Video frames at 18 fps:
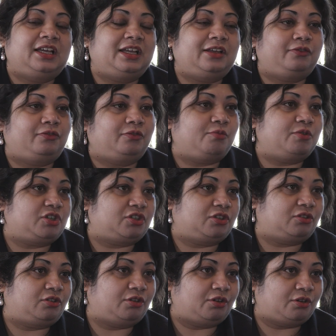
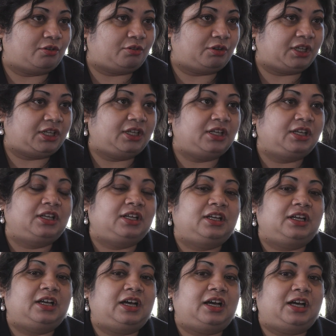information theory
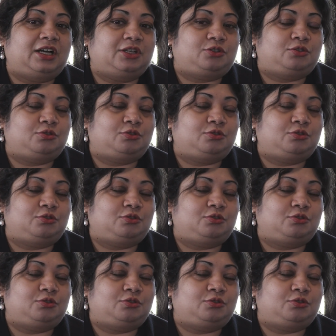uh,